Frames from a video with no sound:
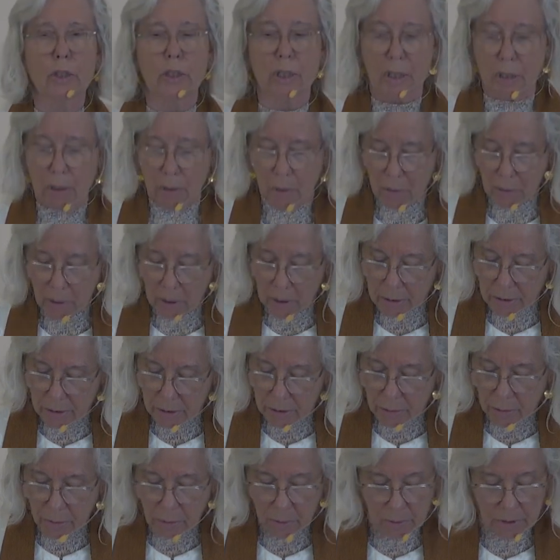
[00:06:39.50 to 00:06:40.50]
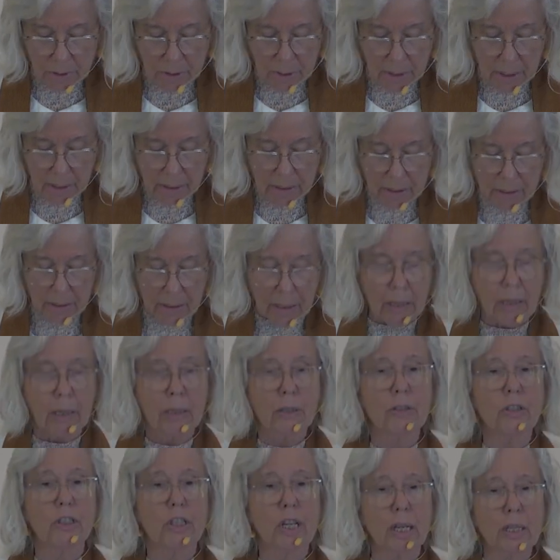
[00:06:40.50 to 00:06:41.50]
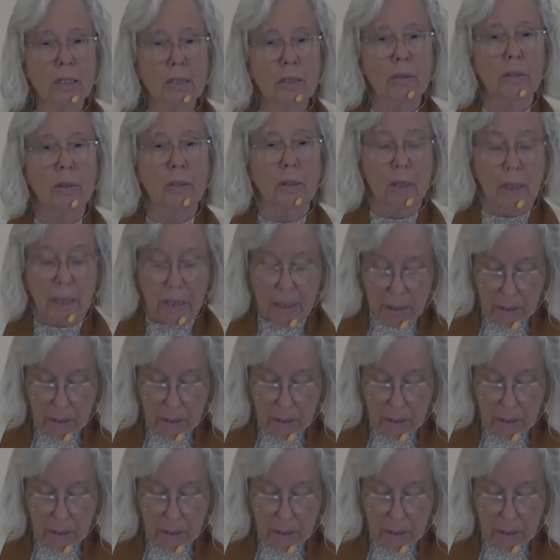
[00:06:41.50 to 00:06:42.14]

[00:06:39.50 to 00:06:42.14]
or a source that is gentle and